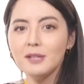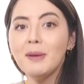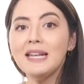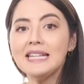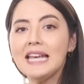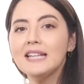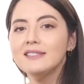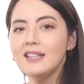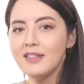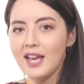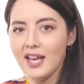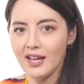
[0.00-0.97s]
Sir Ben
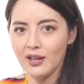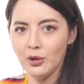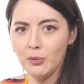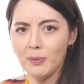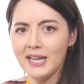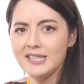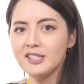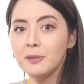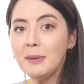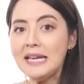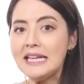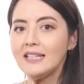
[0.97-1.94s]
Kingsley there, who played
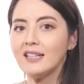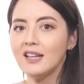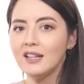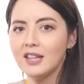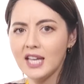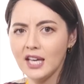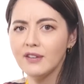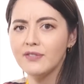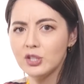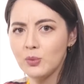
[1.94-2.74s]
Sabine, the King of the